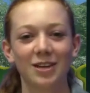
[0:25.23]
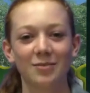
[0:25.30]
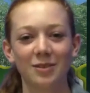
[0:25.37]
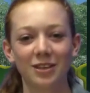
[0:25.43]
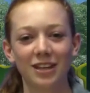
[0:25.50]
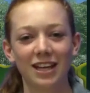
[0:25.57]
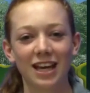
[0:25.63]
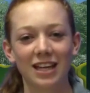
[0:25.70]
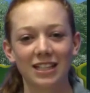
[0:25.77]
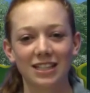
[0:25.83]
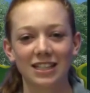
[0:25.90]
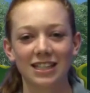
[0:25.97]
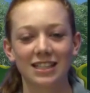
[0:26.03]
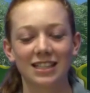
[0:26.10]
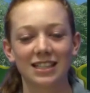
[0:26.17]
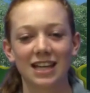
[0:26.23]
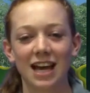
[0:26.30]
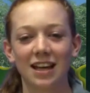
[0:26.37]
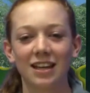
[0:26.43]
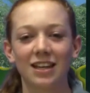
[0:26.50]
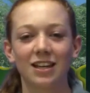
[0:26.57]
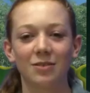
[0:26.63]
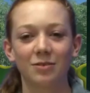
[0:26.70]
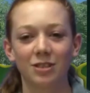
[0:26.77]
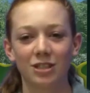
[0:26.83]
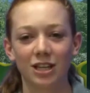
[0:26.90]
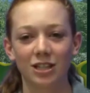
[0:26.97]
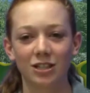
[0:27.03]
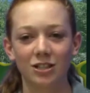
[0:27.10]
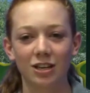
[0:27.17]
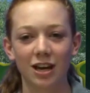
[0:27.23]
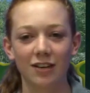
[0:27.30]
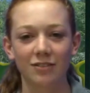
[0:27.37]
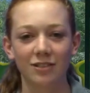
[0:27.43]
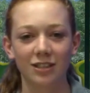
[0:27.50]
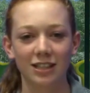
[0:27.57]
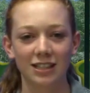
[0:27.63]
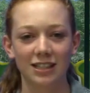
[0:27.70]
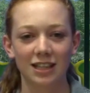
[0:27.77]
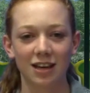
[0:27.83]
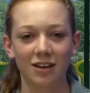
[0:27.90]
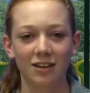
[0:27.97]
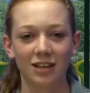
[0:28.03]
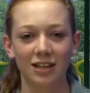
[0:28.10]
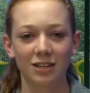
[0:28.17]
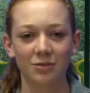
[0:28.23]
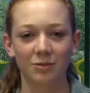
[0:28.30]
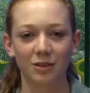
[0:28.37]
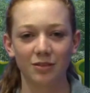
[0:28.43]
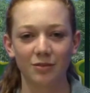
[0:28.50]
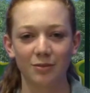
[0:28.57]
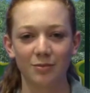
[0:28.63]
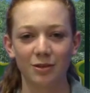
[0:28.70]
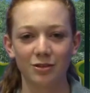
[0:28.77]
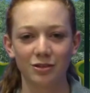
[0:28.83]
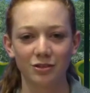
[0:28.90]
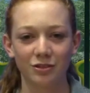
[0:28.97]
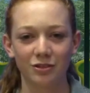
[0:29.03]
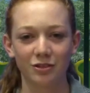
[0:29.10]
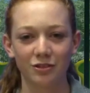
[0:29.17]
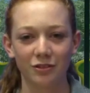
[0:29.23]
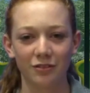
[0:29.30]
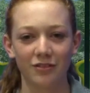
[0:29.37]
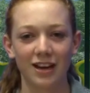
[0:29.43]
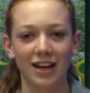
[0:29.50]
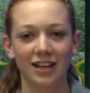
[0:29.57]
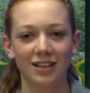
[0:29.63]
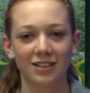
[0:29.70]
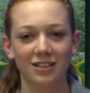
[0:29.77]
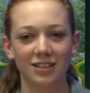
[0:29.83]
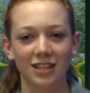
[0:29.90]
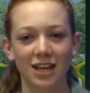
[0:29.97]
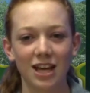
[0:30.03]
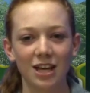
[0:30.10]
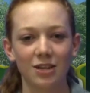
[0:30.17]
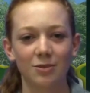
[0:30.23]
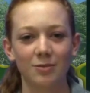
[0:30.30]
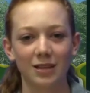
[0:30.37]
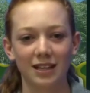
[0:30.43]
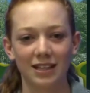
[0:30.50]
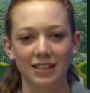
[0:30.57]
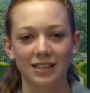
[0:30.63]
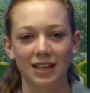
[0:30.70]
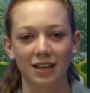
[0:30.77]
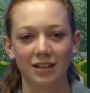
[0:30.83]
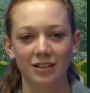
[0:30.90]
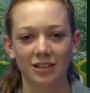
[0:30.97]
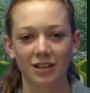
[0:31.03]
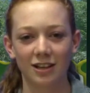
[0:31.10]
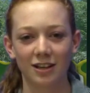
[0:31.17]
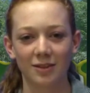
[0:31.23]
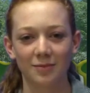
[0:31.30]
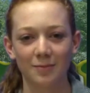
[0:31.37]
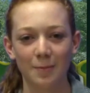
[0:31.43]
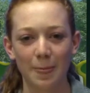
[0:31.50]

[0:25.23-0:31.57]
Communication is a talent in which I strive to excel and is one of the most crucial factors to being a secretary.